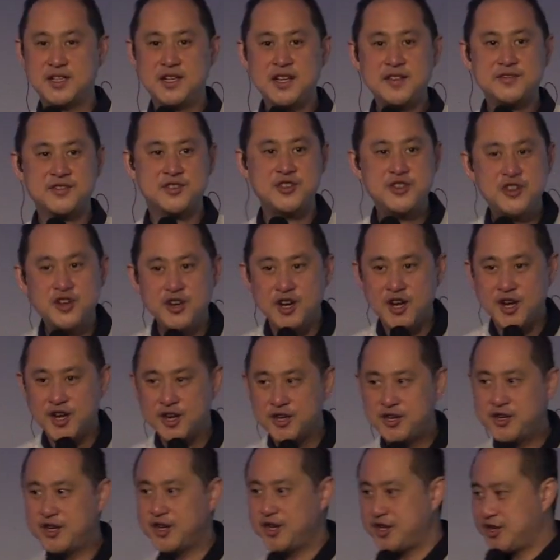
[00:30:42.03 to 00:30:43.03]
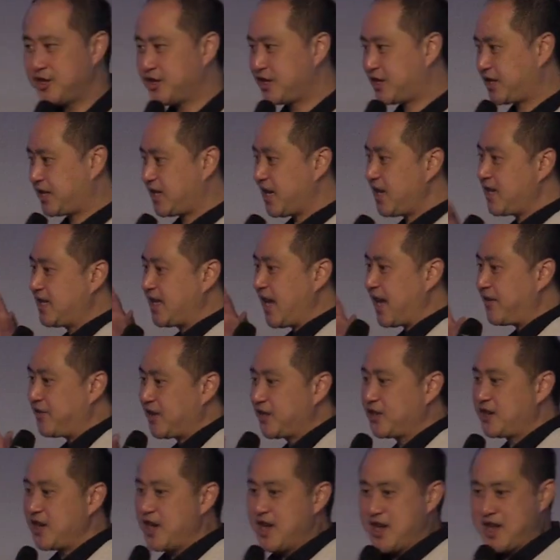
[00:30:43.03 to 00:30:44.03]
So you see David,
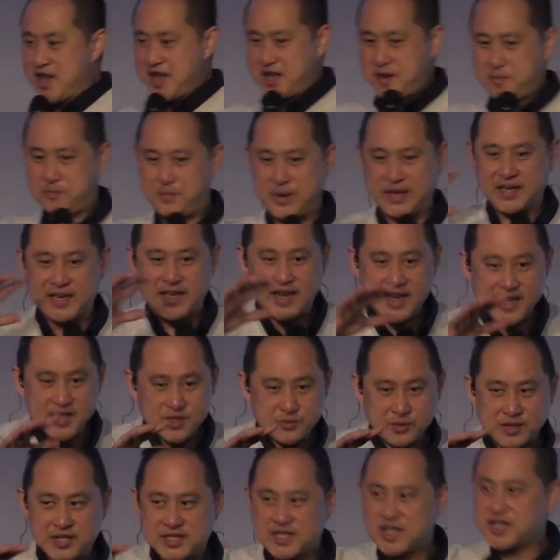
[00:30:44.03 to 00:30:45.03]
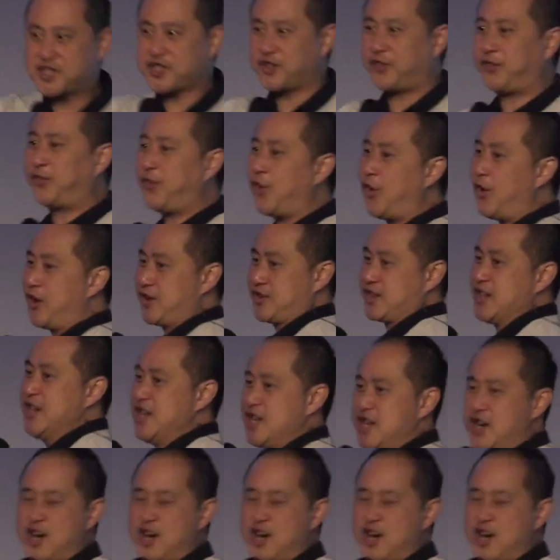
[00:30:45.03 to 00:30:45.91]
he begins with such a force. Oh